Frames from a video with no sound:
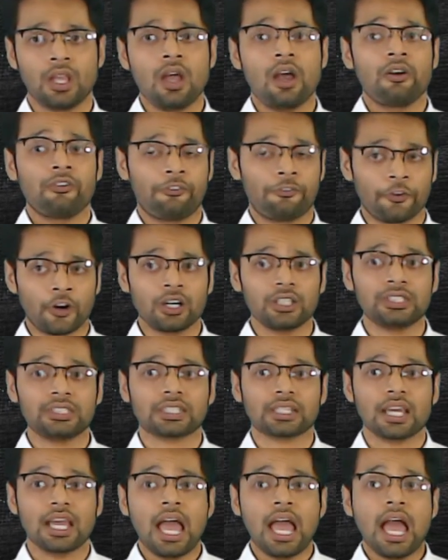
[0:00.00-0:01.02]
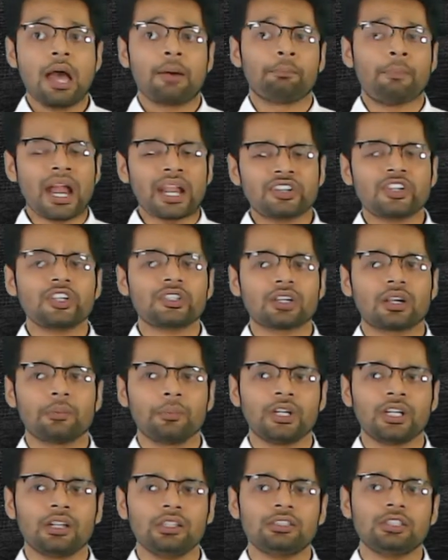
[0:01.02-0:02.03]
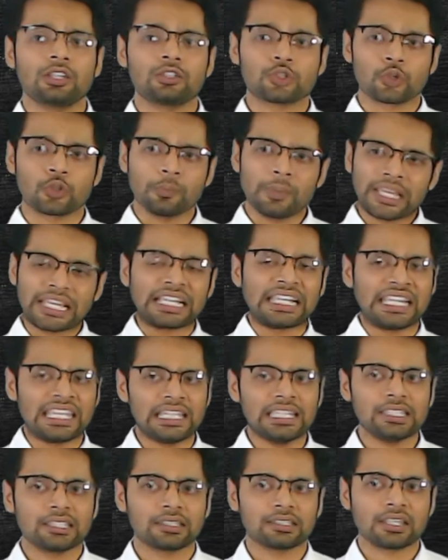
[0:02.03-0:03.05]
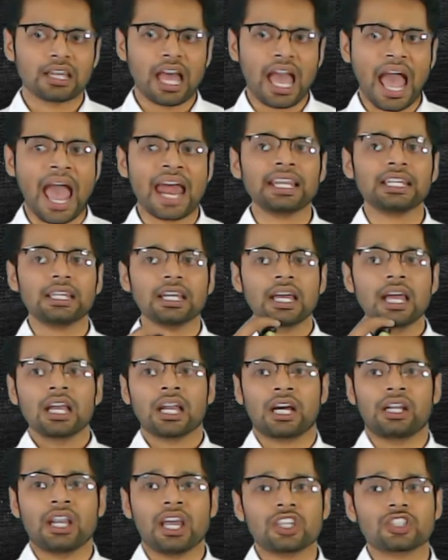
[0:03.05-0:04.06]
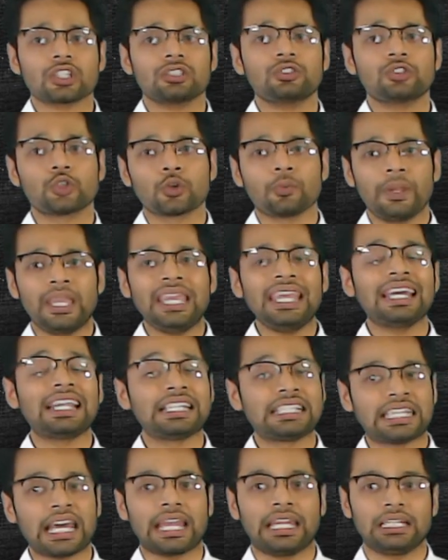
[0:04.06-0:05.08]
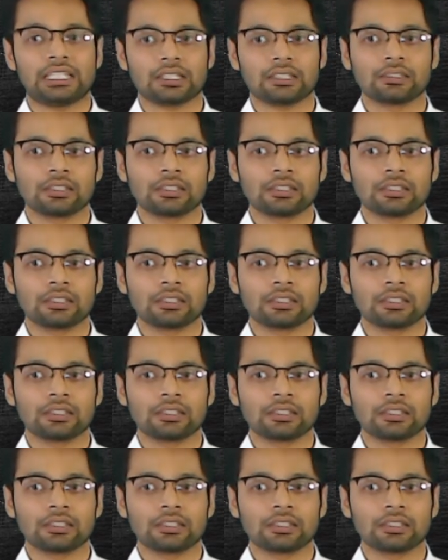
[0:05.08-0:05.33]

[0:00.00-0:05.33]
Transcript: First, battery terminals should be clean and connections should be tight.